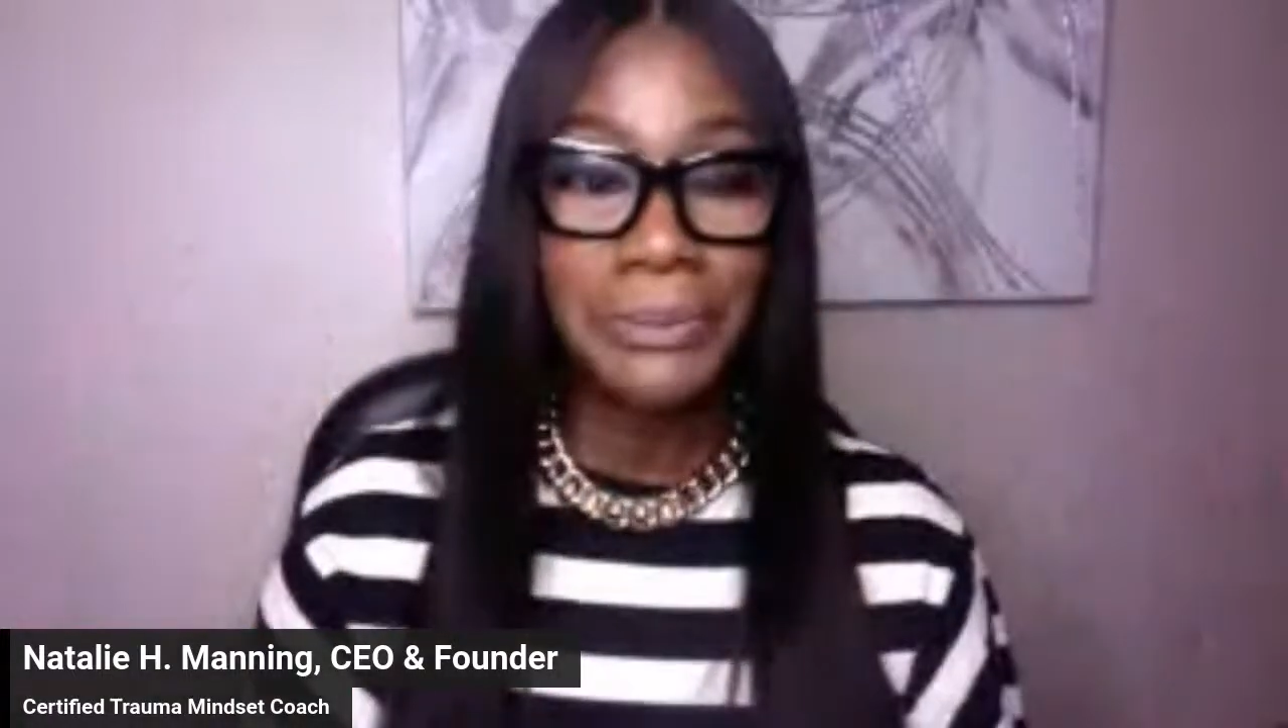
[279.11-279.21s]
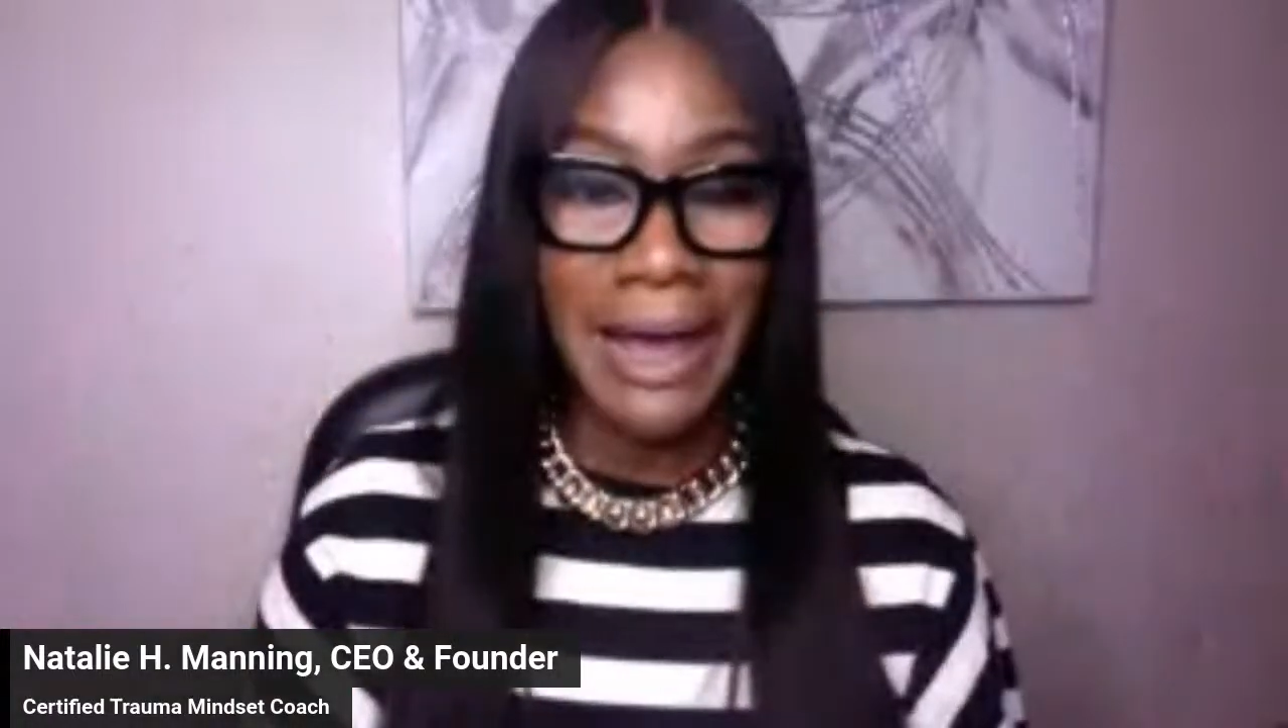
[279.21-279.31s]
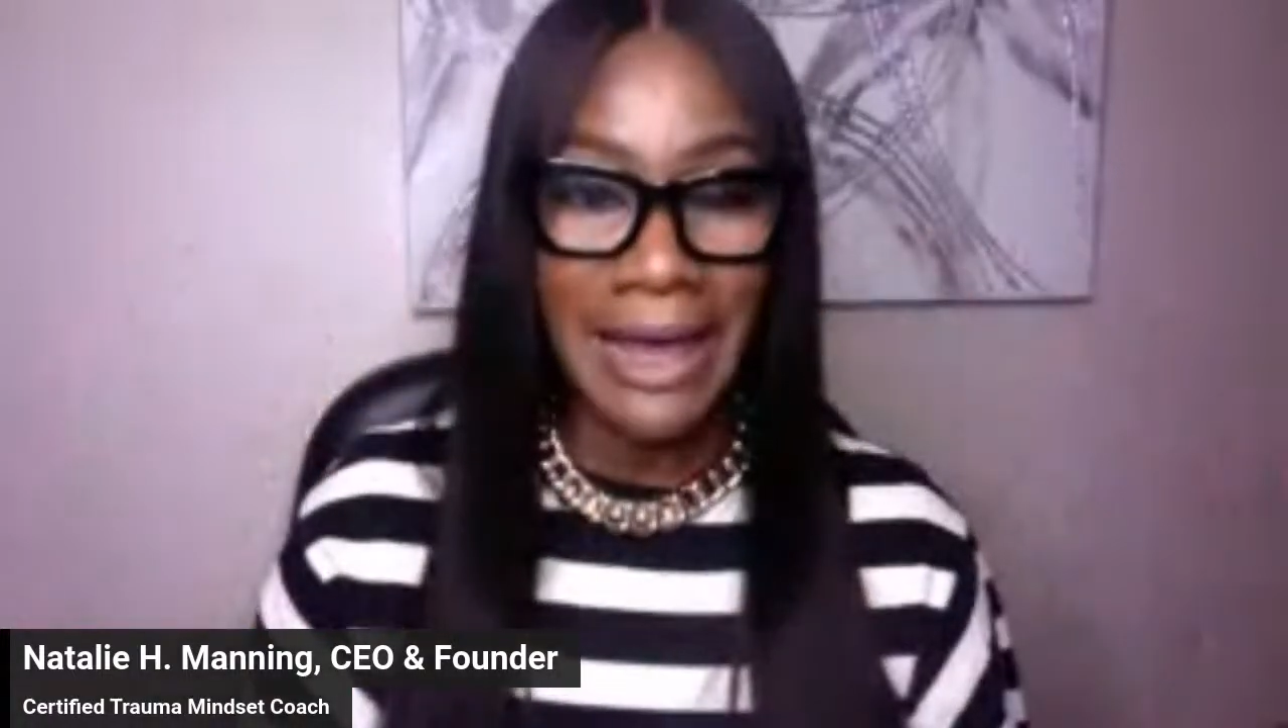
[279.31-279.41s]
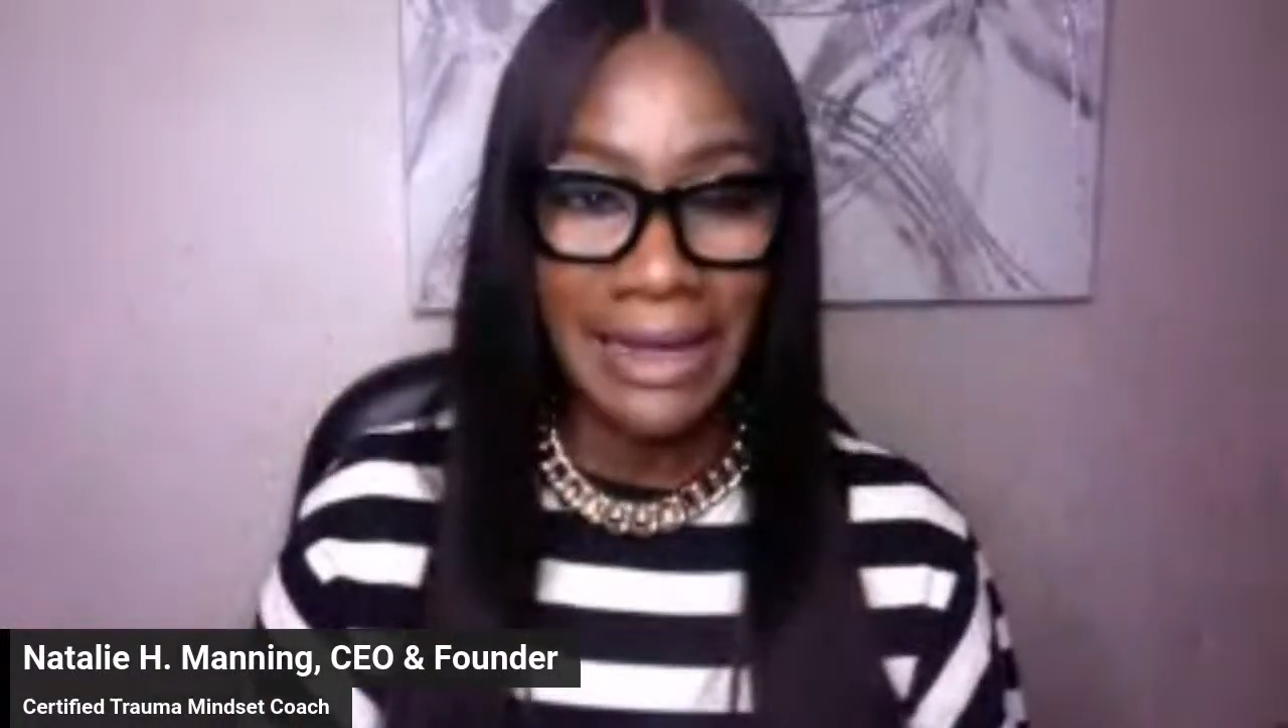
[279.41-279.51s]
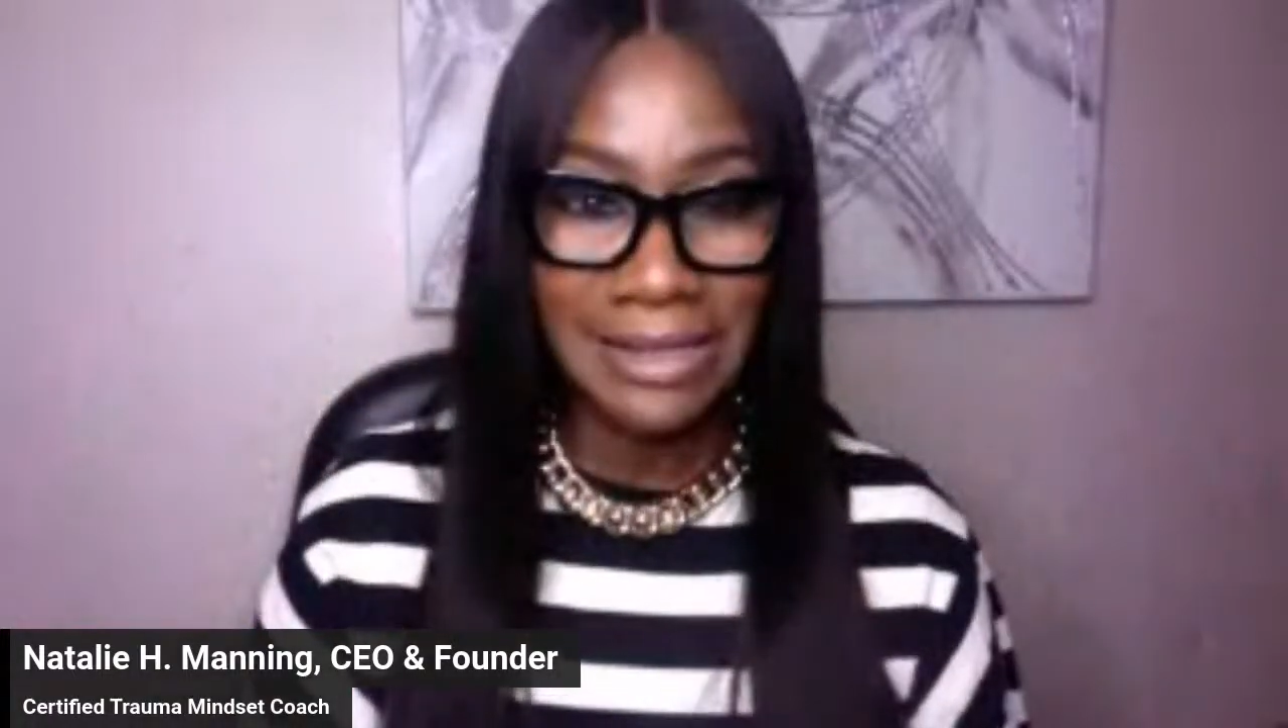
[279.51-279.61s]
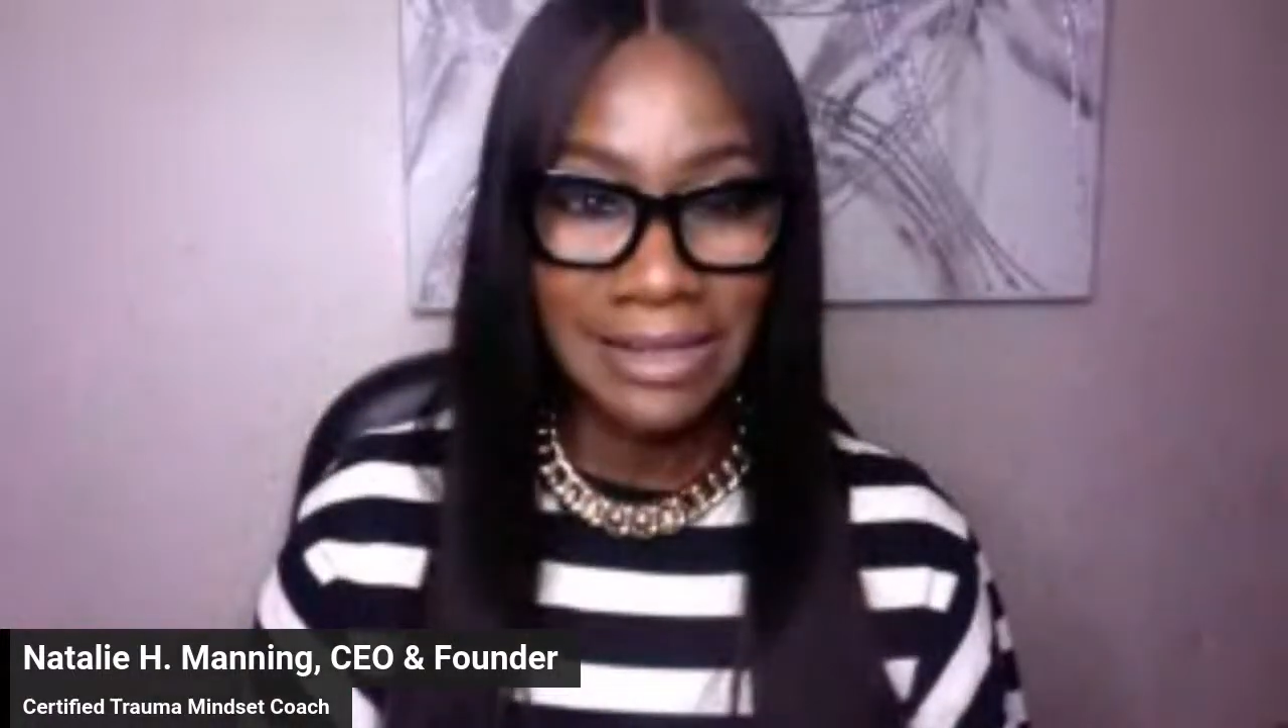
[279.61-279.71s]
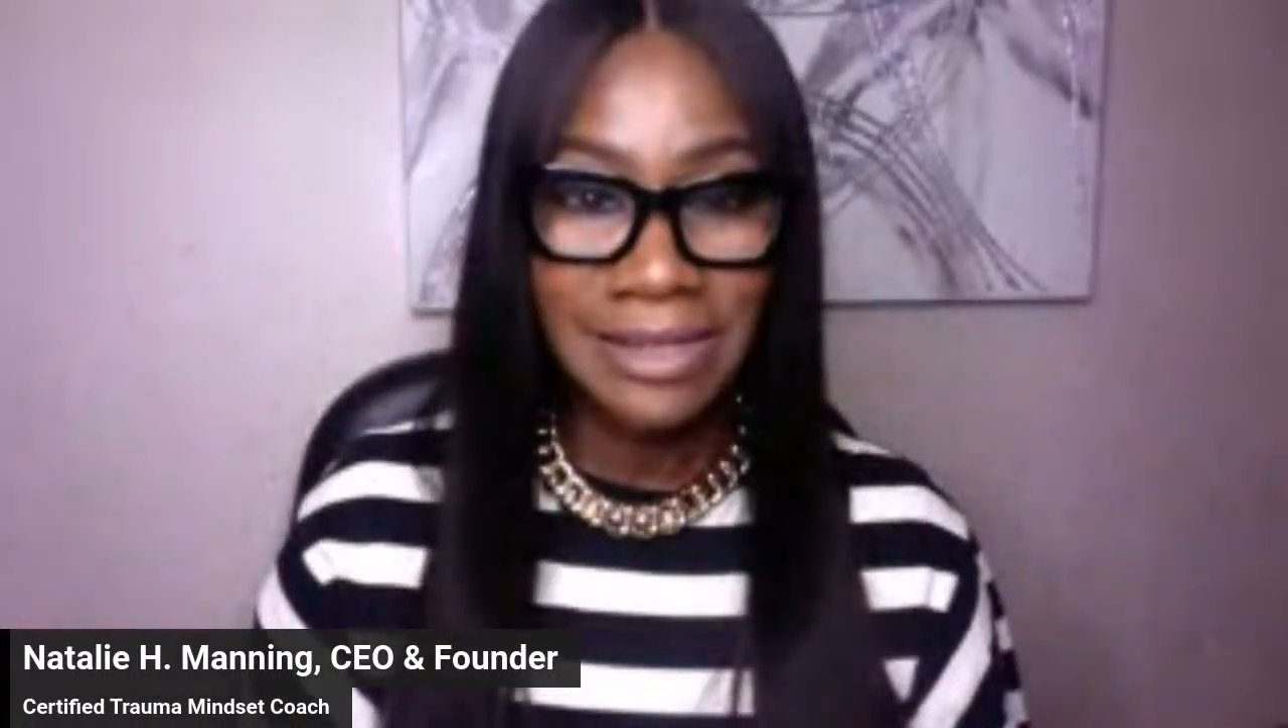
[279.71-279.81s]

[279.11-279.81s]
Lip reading: mind,